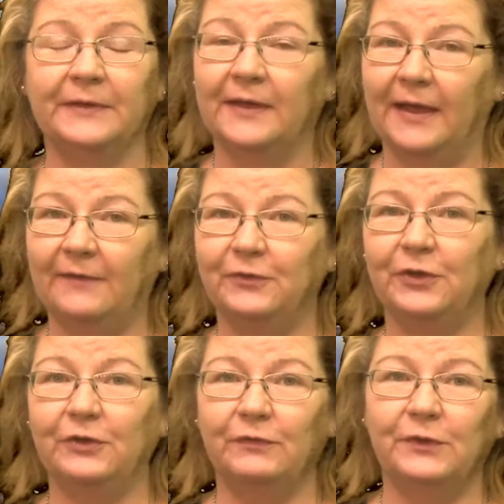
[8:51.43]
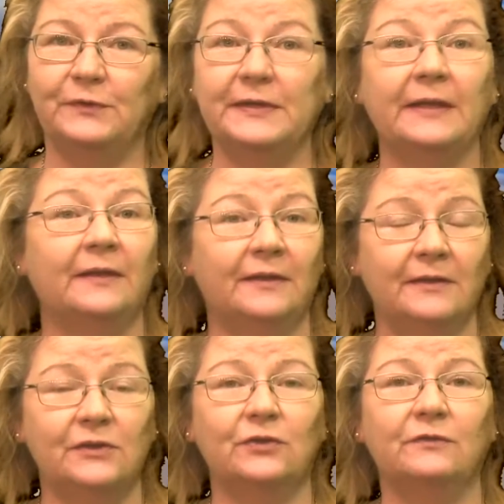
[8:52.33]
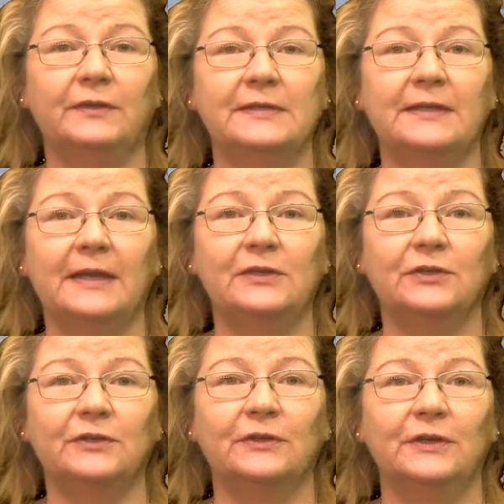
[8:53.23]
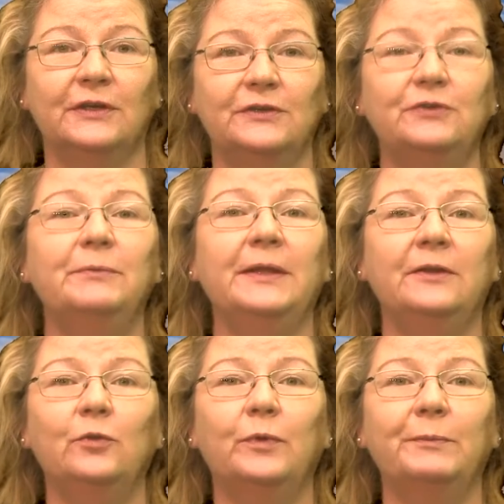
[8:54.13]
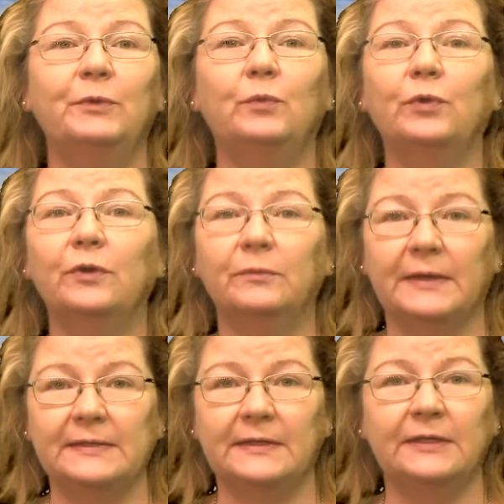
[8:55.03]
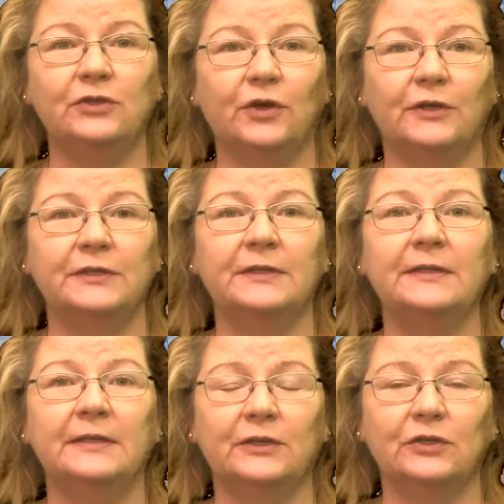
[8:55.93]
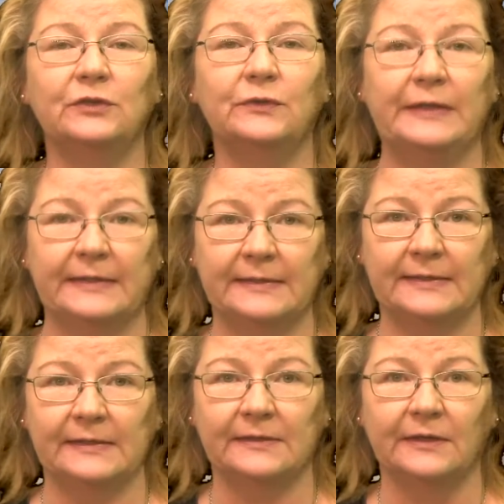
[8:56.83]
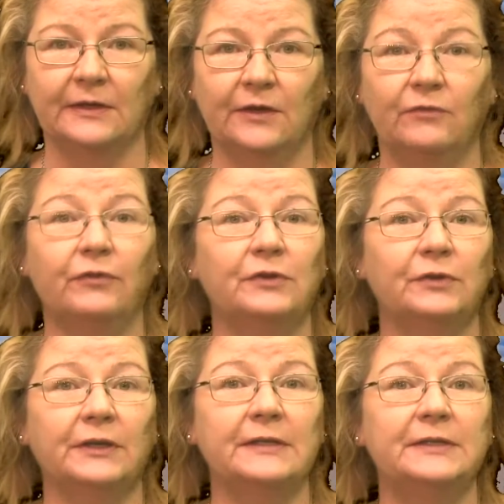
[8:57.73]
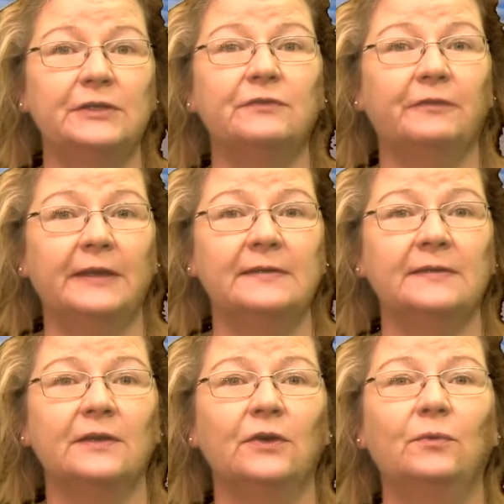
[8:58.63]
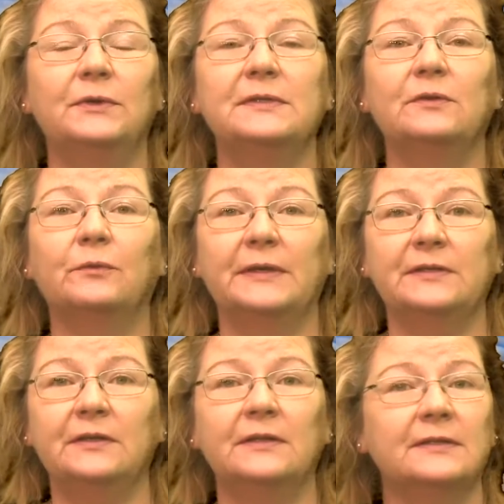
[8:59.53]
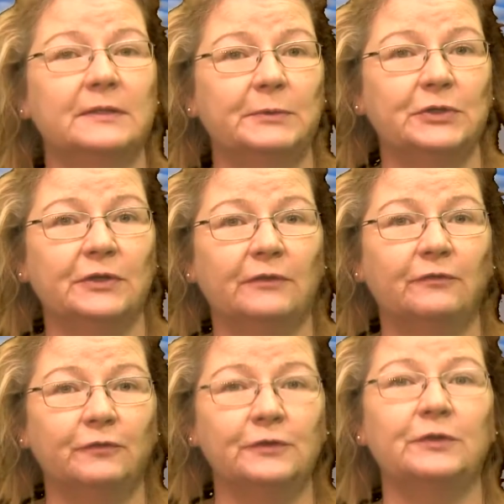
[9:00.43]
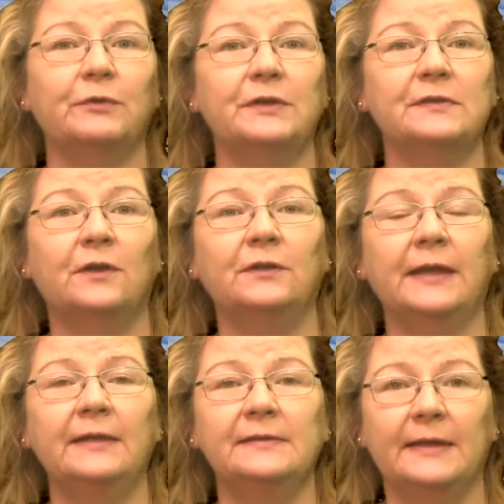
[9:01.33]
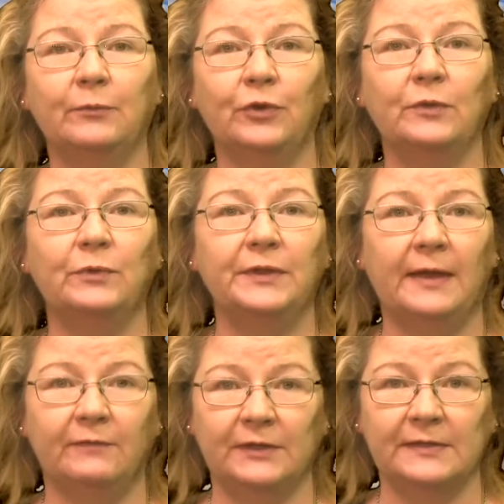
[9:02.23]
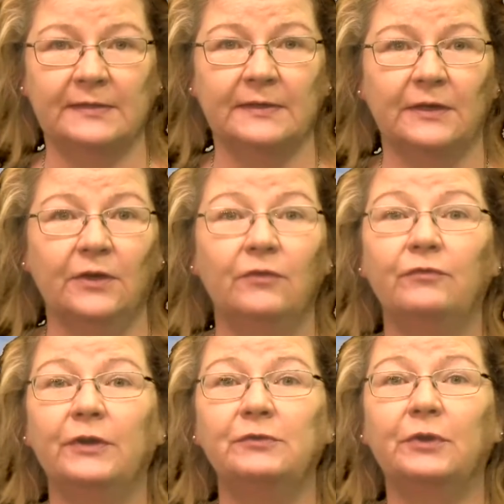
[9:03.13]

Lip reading: After interviews and an initial investigation, 2 men and a woman were arrested and charged in connection to the incident. Frederick Dishface was arrested on suspicion of first-degree assault and tampering with evidence. Frederick